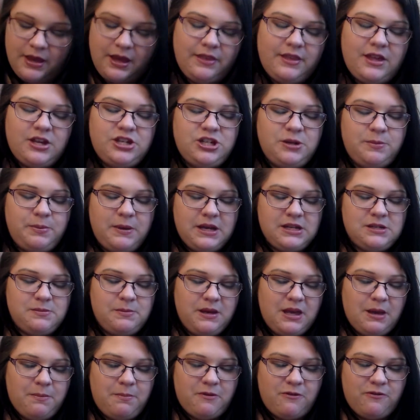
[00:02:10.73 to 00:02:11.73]
And then she picked
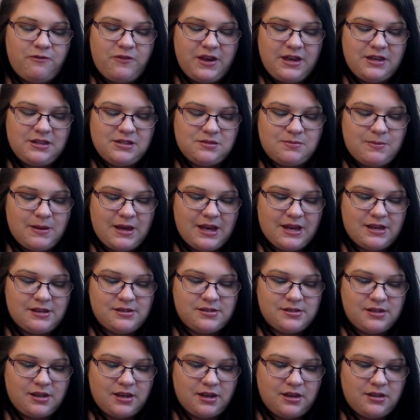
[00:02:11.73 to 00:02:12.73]
me up a face
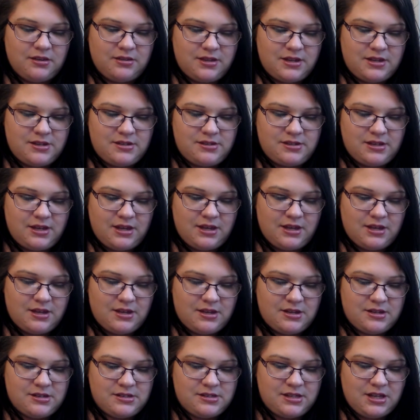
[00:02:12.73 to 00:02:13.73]
mask, and this
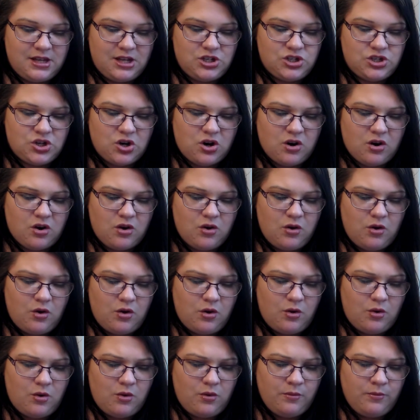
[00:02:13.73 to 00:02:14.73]
is the
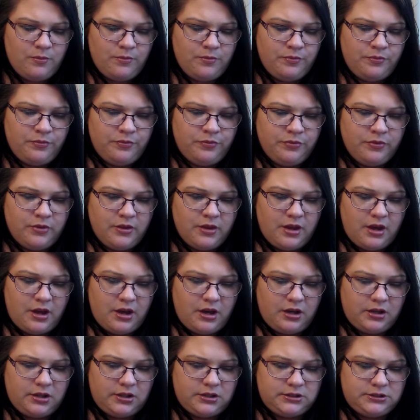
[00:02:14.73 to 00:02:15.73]
charcoal
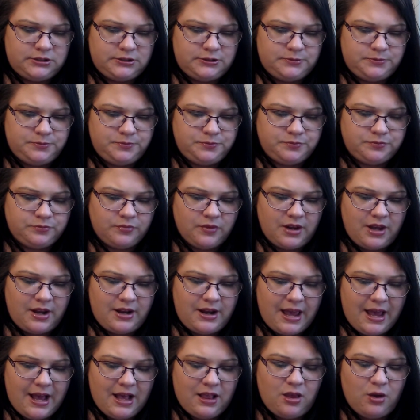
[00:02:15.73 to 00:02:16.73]
um,
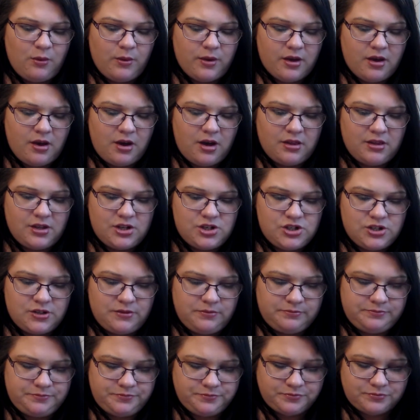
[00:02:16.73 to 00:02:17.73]
and aloe and
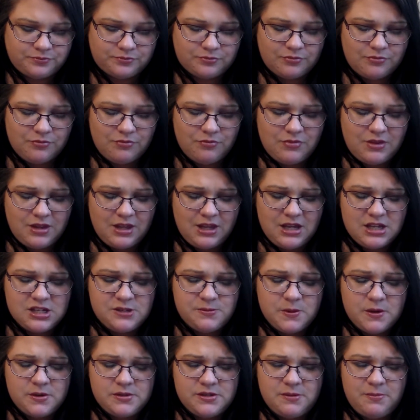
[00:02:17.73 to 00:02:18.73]
collagen.
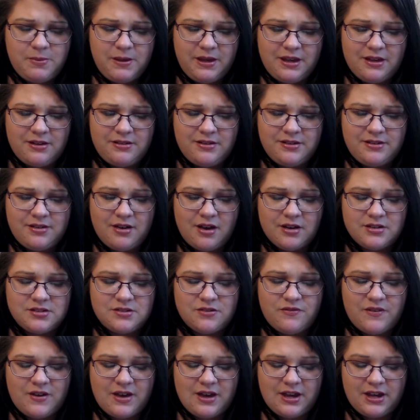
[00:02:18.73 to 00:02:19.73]
It's supposed to be a
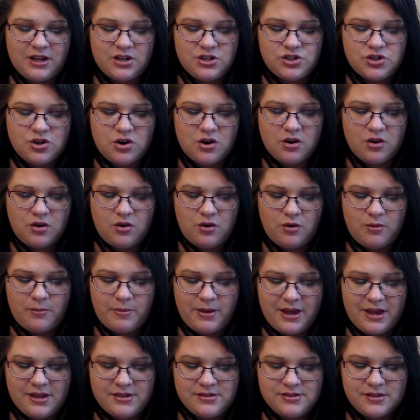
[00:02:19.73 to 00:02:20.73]
detoxifying charcoal
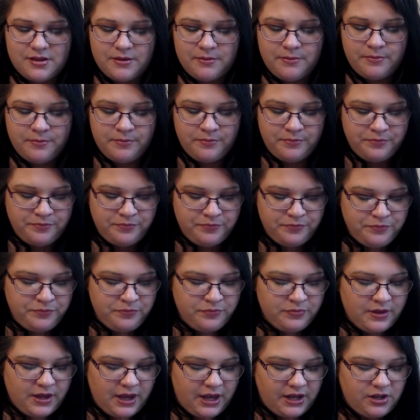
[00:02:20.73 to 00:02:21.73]
mask,
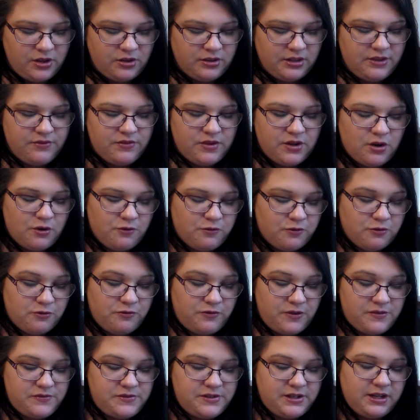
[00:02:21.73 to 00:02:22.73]
and you leave it on for
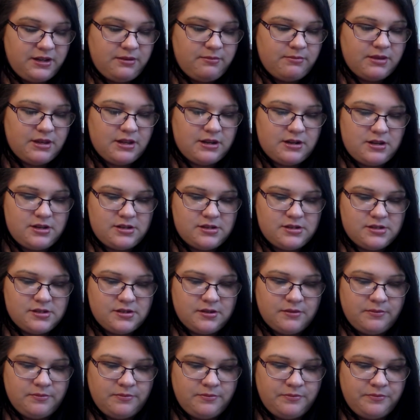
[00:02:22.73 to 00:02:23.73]
15
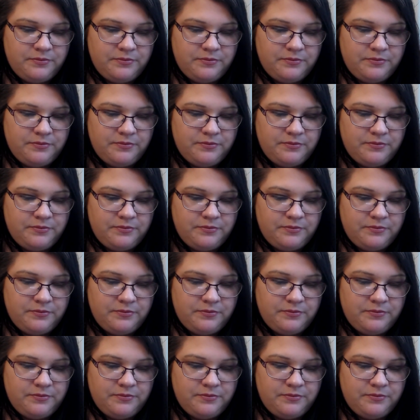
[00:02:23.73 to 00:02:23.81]
minutes.